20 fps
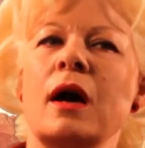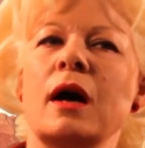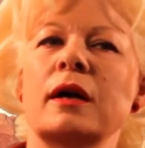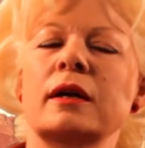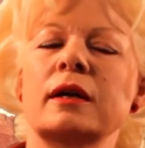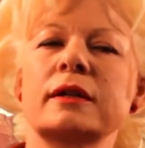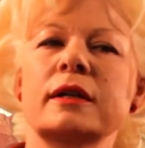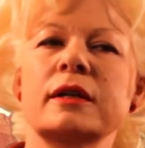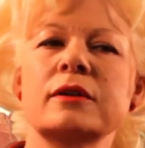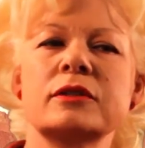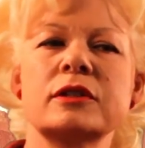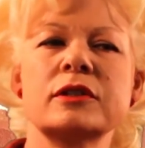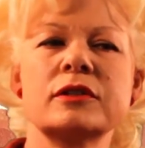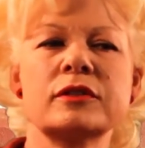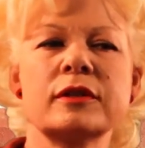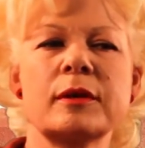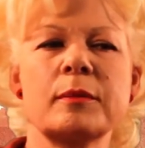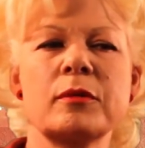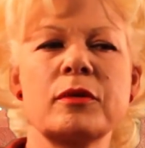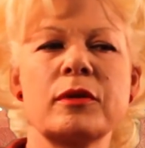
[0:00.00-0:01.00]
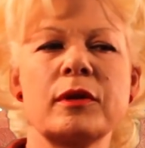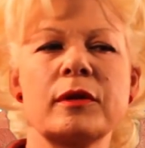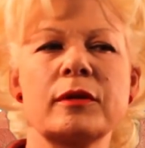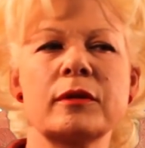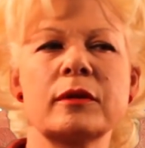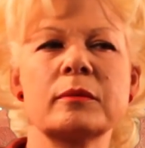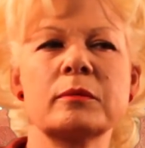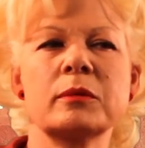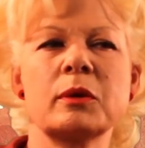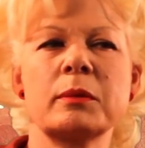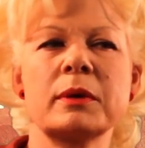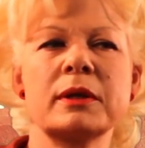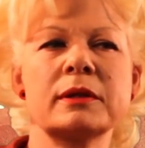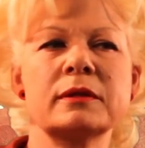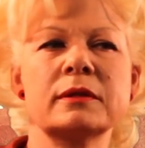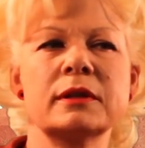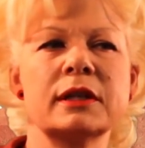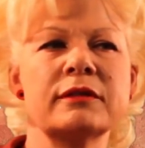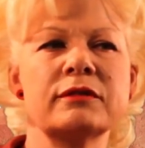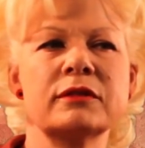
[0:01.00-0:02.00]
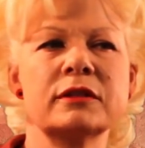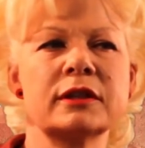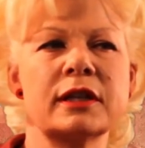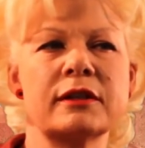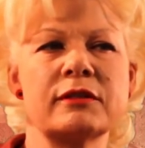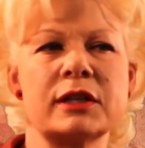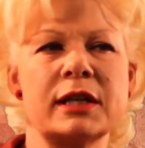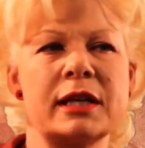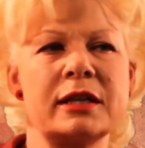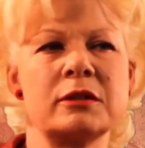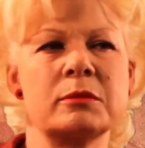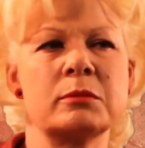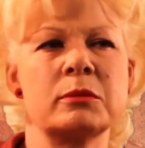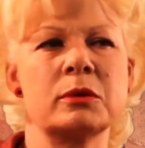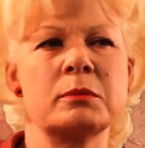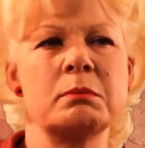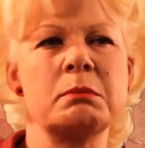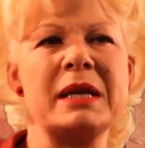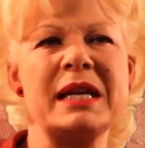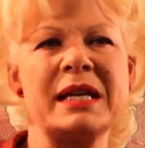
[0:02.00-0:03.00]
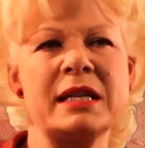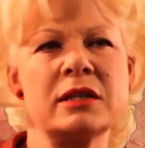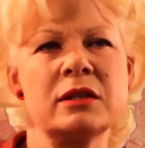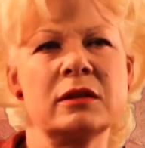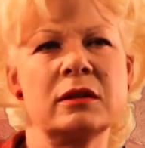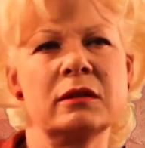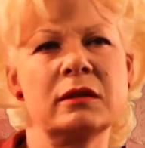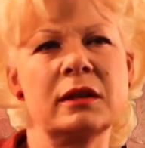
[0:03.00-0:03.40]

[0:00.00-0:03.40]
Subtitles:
and I noticed something that probably even David Attenborough missed,